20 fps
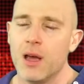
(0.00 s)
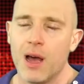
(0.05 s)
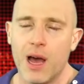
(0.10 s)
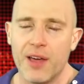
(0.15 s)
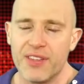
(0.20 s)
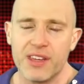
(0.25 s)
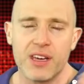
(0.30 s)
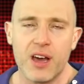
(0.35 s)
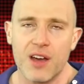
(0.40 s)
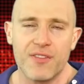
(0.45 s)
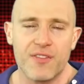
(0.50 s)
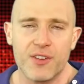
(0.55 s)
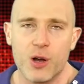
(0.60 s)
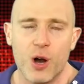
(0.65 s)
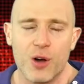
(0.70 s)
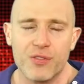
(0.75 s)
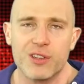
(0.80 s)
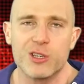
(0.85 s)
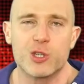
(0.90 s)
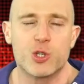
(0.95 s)
I think I
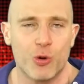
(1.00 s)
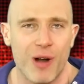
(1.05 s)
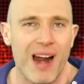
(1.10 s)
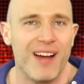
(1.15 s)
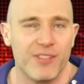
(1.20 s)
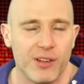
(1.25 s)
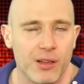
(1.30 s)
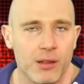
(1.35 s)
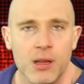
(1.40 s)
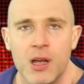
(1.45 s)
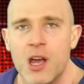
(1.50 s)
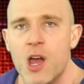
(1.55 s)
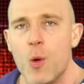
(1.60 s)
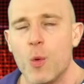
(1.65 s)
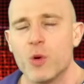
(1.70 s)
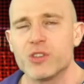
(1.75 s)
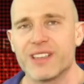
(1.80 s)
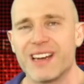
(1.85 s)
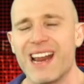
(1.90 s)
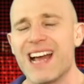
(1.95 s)
forgot that travel
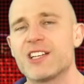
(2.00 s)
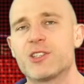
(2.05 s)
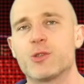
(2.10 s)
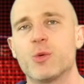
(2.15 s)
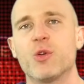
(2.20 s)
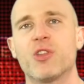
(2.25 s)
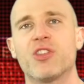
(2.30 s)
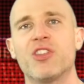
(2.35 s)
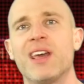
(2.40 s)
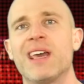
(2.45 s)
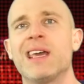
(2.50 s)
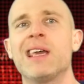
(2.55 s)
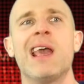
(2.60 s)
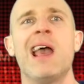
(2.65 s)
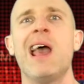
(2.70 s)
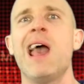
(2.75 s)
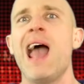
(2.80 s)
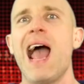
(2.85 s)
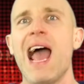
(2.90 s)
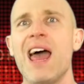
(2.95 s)
was an actual thing.
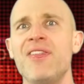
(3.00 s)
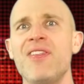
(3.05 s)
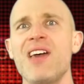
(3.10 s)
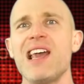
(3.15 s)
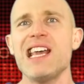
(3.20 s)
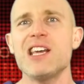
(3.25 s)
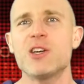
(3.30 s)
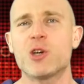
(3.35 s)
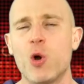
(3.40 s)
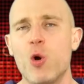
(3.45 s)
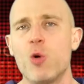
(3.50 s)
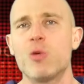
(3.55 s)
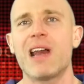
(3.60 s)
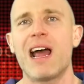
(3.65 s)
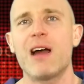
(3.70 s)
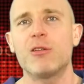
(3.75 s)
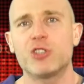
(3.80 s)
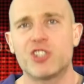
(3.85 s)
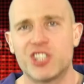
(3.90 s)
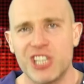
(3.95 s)
And they called
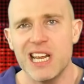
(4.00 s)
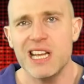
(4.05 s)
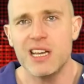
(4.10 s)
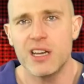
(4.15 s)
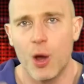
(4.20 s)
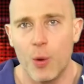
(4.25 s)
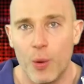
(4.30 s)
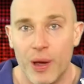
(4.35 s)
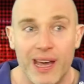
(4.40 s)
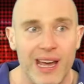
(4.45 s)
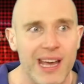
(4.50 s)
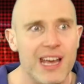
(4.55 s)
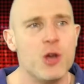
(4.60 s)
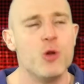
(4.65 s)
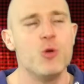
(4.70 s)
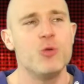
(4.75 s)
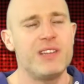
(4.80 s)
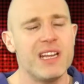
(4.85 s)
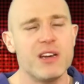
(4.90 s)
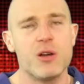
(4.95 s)
out Shingo here,
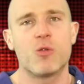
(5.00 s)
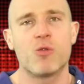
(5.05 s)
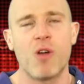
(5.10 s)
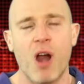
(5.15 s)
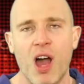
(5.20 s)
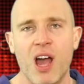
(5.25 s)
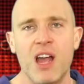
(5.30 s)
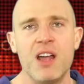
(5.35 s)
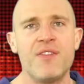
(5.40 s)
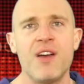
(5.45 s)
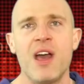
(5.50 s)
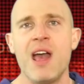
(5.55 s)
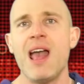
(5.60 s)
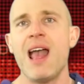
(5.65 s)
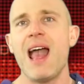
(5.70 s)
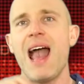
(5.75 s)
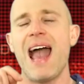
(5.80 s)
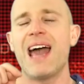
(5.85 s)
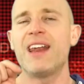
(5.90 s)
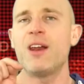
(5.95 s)
who did arrive,
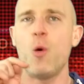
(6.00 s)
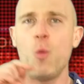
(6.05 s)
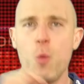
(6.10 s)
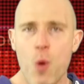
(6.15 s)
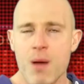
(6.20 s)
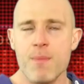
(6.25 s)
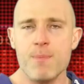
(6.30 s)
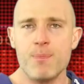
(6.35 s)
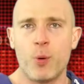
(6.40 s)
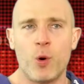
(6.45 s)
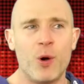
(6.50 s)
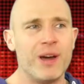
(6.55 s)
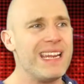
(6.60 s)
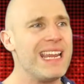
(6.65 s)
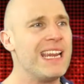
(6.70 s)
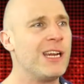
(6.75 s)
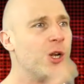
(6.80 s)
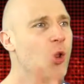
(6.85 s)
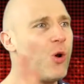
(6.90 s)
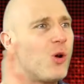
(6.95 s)
and at one point
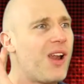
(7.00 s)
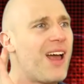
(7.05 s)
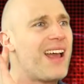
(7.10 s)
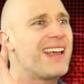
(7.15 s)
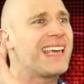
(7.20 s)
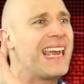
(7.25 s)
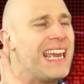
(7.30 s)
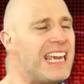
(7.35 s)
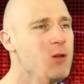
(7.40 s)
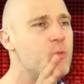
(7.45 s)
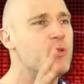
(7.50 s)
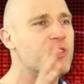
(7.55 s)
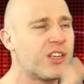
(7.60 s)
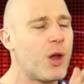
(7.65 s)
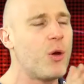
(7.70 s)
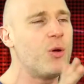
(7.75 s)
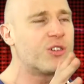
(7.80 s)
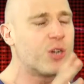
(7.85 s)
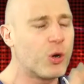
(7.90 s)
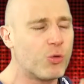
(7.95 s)
it looked like he was
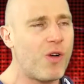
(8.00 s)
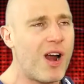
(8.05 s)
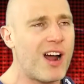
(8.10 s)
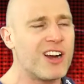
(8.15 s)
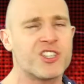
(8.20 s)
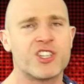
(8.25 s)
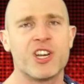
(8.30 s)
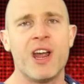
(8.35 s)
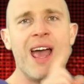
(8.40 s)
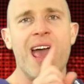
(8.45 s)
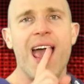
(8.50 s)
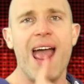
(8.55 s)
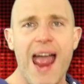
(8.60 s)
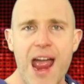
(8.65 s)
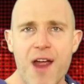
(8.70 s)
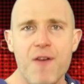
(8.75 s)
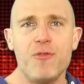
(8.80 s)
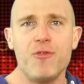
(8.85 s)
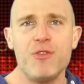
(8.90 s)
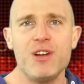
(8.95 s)
going to rush
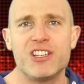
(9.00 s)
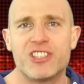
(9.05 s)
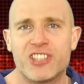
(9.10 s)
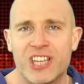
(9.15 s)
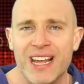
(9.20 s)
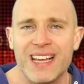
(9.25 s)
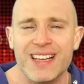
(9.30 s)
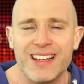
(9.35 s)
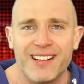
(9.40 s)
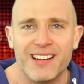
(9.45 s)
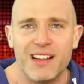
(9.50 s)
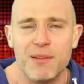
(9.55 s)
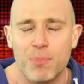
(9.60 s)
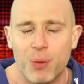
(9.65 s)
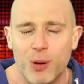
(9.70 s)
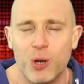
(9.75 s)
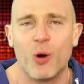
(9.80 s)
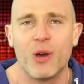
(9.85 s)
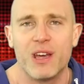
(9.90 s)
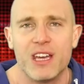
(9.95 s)
every single
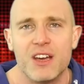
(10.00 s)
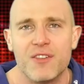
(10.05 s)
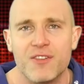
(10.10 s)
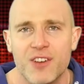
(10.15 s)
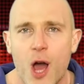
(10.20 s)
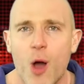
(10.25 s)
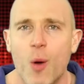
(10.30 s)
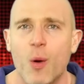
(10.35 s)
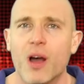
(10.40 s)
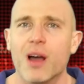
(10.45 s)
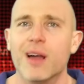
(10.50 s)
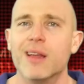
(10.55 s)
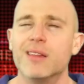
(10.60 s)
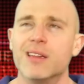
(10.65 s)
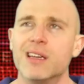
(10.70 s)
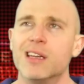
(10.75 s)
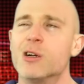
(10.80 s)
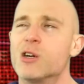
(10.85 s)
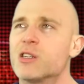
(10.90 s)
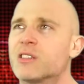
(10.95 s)
employee of Noah. And
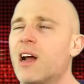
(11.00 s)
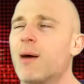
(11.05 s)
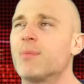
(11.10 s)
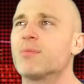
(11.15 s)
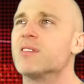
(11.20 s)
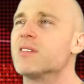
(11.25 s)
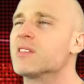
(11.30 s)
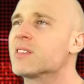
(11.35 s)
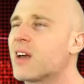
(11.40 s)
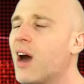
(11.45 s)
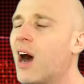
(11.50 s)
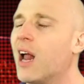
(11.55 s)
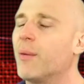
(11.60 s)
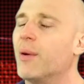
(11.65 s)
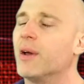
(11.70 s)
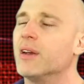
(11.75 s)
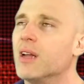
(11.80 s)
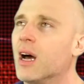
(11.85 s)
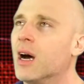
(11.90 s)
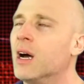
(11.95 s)
then he looked up to the sky and
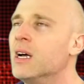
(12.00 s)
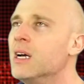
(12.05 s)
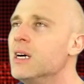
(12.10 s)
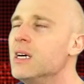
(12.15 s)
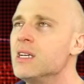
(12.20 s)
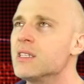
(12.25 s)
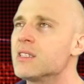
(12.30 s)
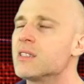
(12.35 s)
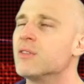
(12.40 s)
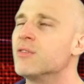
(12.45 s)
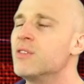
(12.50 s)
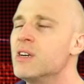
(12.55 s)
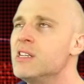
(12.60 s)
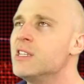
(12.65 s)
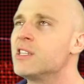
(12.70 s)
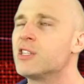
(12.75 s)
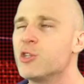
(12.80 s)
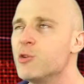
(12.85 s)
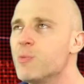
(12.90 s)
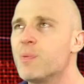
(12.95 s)
went, no, this is a really
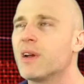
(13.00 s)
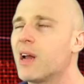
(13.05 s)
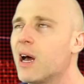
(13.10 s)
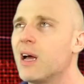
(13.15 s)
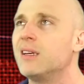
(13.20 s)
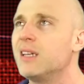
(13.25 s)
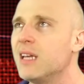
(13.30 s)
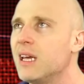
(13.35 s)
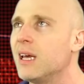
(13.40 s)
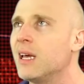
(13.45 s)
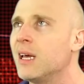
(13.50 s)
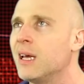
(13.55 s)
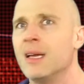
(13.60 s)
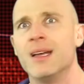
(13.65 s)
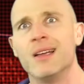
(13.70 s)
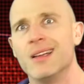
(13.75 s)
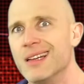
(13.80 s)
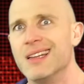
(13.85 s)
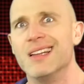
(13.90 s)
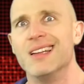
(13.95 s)
stupid idea,
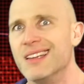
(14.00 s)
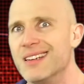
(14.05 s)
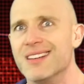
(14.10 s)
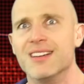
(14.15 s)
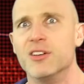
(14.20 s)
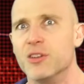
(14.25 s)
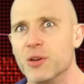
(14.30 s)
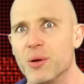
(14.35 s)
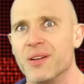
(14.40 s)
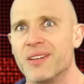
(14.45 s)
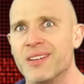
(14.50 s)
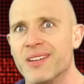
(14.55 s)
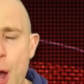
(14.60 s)
and he didn't do it.